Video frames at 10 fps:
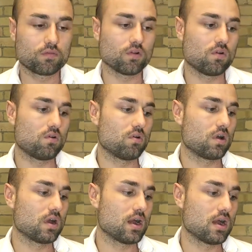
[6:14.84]

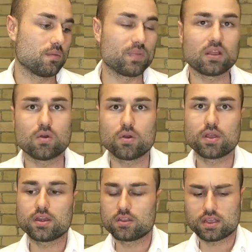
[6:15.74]
for uh,
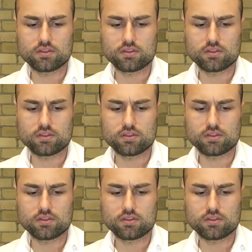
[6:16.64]
Bitcoin.